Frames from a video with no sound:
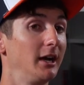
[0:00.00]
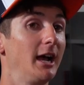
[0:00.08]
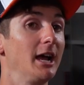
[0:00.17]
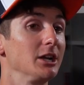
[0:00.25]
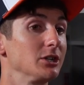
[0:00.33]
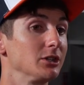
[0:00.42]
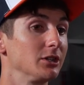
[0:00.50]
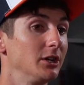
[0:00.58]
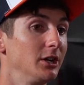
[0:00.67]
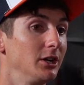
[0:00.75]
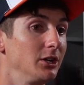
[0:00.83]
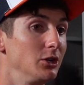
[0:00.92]
and
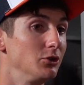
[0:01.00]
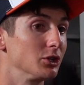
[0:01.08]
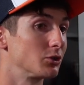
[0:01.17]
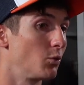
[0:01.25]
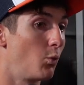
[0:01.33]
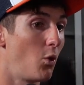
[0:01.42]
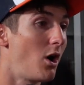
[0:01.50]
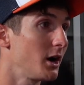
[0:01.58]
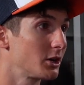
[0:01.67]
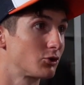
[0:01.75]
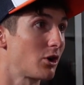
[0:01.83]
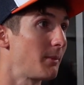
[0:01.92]
you just
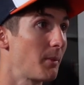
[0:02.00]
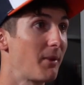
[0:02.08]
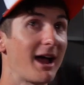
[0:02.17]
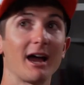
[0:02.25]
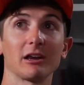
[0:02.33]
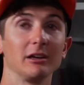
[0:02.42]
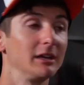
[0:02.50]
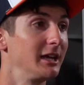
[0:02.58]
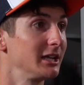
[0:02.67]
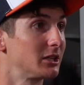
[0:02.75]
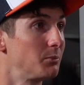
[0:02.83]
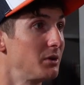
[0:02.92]
walk, drop a pack,
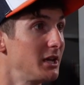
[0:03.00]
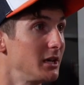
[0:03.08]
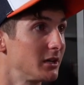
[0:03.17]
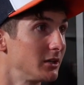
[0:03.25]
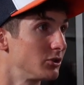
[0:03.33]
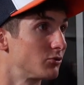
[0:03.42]
hit the peak,